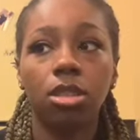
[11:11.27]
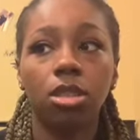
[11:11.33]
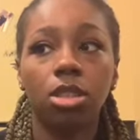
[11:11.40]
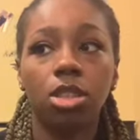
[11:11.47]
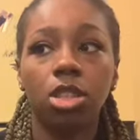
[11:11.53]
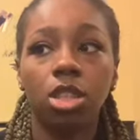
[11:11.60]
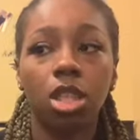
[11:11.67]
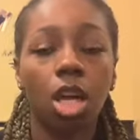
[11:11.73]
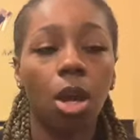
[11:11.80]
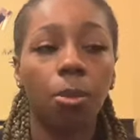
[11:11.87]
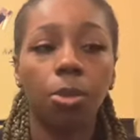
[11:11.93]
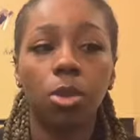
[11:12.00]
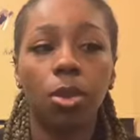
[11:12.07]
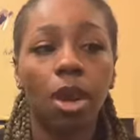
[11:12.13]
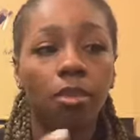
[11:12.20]
She helped
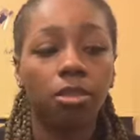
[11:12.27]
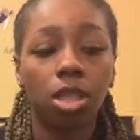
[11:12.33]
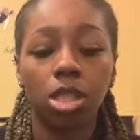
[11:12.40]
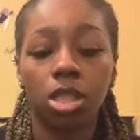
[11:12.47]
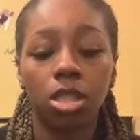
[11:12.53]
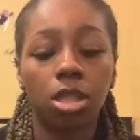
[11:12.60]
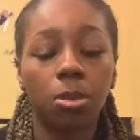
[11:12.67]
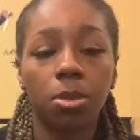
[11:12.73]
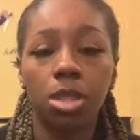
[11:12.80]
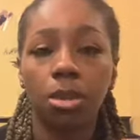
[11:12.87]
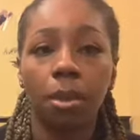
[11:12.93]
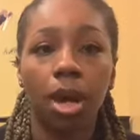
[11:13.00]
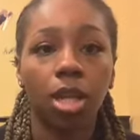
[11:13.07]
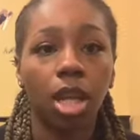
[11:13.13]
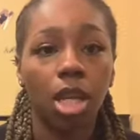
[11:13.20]
me do everything. She took me to
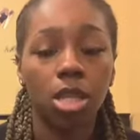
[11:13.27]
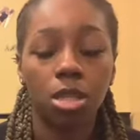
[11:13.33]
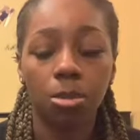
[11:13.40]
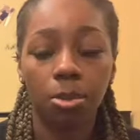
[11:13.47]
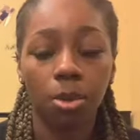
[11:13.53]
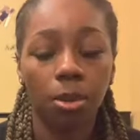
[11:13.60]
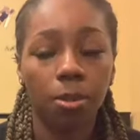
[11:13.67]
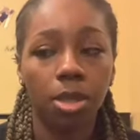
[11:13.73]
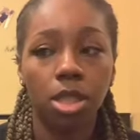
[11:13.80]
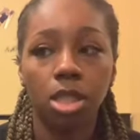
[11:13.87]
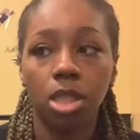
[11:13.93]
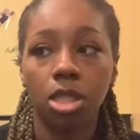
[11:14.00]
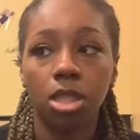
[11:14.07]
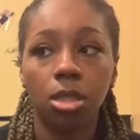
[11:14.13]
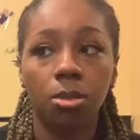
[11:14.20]
my doctor's appointment. She
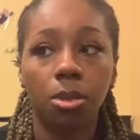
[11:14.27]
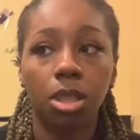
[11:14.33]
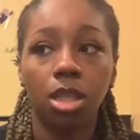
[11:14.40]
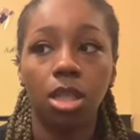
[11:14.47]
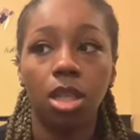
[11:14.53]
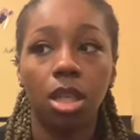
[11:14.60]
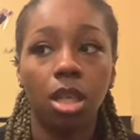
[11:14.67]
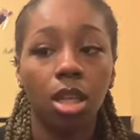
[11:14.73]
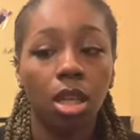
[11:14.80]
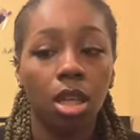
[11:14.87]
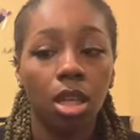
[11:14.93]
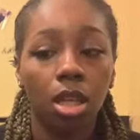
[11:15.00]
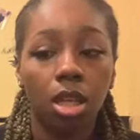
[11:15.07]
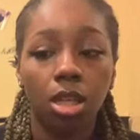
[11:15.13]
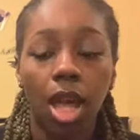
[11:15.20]
took me,
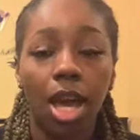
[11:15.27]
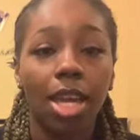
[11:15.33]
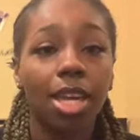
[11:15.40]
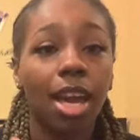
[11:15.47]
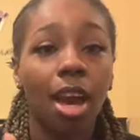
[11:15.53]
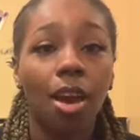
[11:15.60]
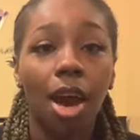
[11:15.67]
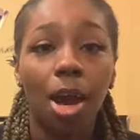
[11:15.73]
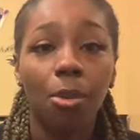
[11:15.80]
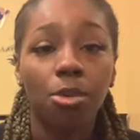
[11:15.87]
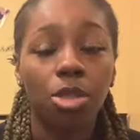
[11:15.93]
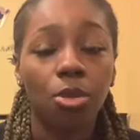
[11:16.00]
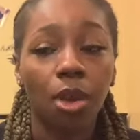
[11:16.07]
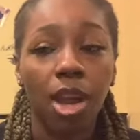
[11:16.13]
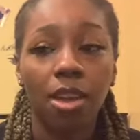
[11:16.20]
like, y'all, I was
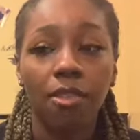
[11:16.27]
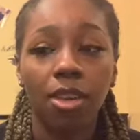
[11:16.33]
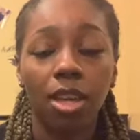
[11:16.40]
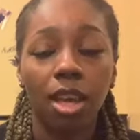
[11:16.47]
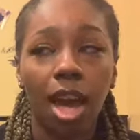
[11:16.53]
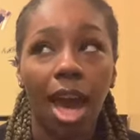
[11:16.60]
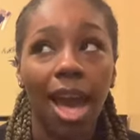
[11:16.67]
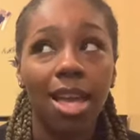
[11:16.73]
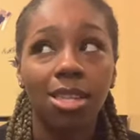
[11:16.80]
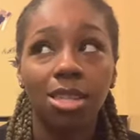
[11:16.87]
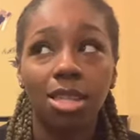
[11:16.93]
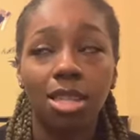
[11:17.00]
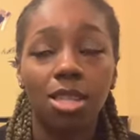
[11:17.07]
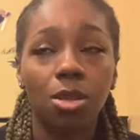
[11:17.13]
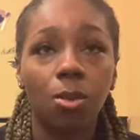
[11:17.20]
craving
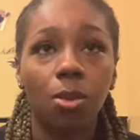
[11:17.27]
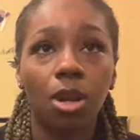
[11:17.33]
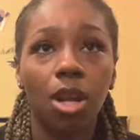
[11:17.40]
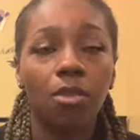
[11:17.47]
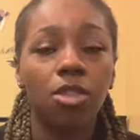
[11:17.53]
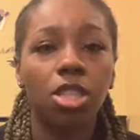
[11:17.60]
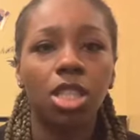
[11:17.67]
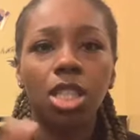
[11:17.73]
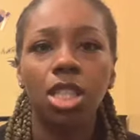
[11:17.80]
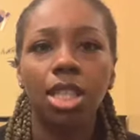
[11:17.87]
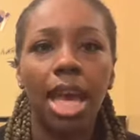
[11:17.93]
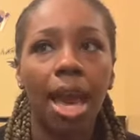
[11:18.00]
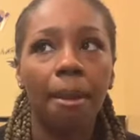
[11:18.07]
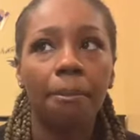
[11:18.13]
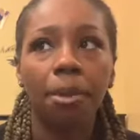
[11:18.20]
ices or whatever. She
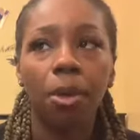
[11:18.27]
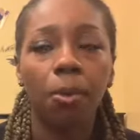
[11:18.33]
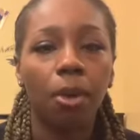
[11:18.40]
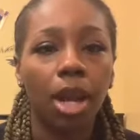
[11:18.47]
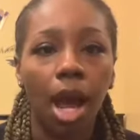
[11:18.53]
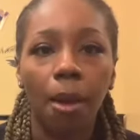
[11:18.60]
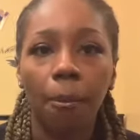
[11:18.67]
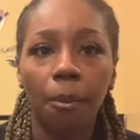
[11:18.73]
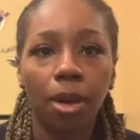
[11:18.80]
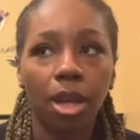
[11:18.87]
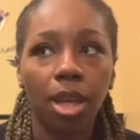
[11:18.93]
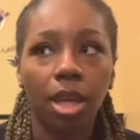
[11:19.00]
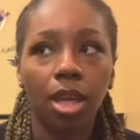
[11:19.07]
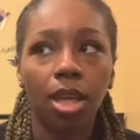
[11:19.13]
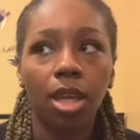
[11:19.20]
got me what I
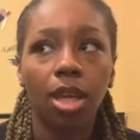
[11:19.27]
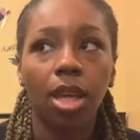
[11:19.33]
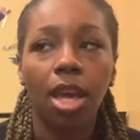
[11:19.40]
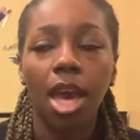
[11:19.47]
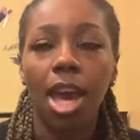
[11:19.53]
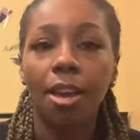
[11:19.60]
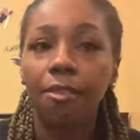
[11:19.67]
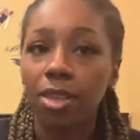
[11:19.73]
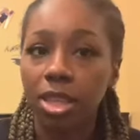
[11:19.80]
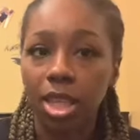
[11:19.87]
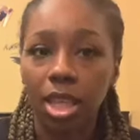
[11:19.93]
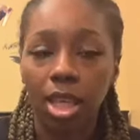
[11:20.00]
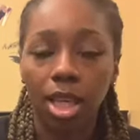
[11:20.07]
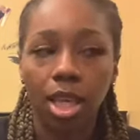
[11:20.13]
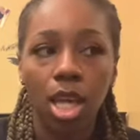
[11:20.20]
wanted and
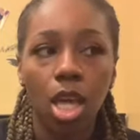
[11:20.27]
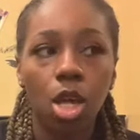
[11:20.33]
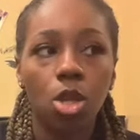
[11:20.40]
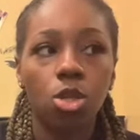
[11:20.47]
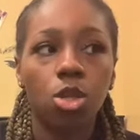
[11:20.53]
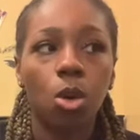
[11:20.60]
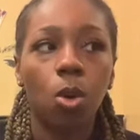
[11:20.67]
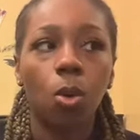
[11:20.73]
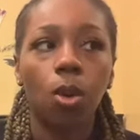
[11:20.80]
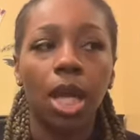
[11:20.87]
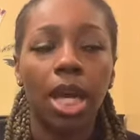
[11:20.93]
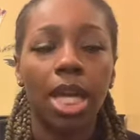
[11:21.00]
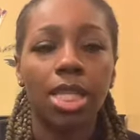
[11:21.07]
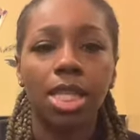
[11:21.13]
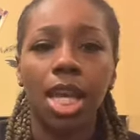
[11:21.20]
everything. So, like
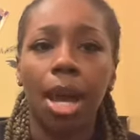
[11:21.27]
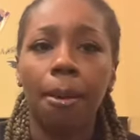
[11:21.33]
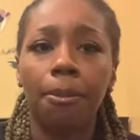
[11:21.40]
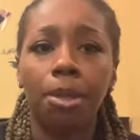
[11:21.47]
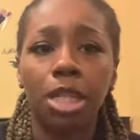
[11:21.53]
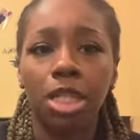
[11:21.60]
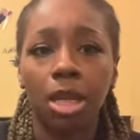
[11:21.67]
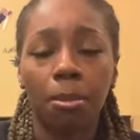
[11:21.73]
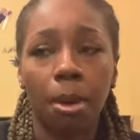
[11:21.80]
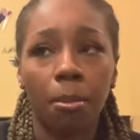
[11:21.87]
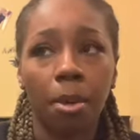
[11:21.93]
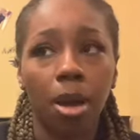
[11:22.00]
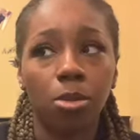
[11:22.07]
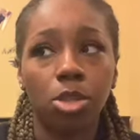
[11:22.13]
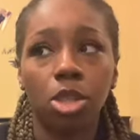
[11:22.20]
I said, I appreciate my
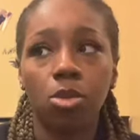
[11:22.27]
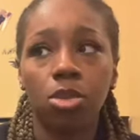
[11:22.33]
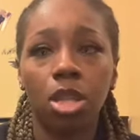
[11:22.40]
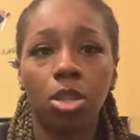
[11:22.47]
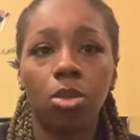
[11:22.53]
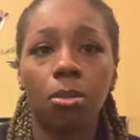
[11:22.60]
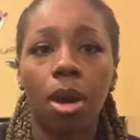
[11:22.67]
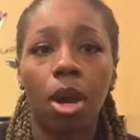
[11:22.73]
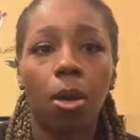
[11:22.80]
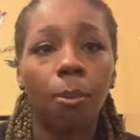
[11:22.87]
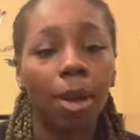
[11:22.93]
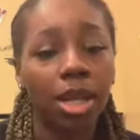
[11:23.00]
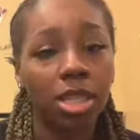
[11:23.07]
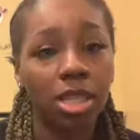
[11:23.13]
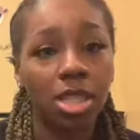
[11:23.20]
mom. She was there through my whole
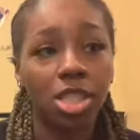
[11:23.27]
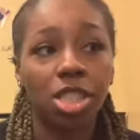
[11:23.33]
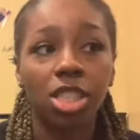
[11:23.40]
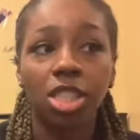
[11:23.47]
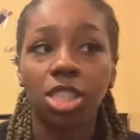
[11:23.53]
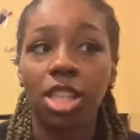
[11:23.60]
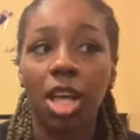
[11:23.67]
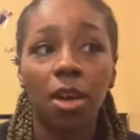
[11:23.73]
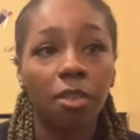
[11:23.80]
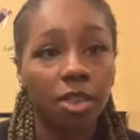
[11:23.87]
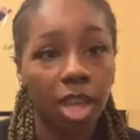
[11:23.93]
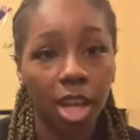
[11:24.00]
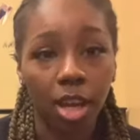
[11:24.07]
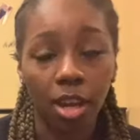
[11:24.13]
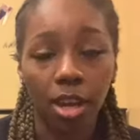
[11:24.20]
pregnancy. She's still
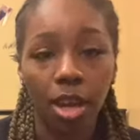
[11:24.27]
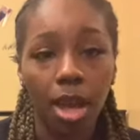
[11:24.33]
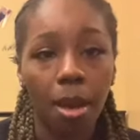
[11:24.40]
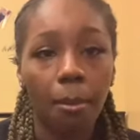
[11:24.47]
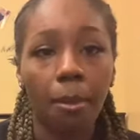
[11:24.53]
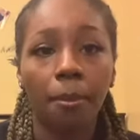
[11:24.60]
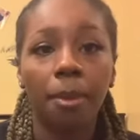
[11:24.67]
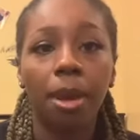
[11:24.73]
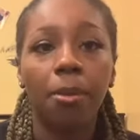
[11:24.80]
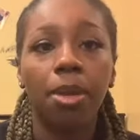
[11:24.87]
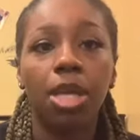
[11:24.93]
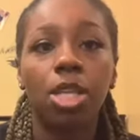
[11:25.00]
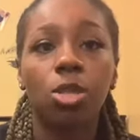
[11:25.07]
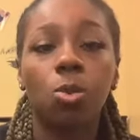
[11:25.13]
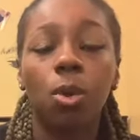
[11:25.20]
there. My baby
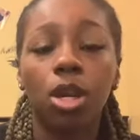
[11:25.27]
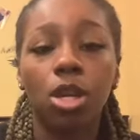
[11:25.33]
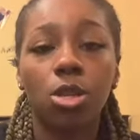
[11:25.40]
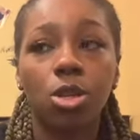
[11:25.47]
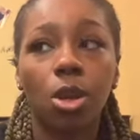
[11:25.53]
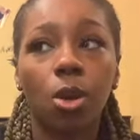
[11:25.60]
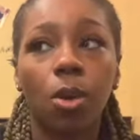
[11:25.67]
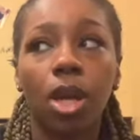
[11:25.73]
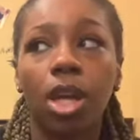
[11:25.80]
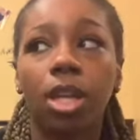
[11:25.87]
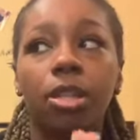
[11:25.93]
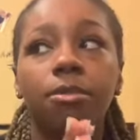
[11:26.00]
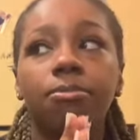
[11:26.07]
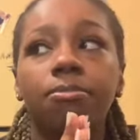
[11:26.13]
is 1 year old, and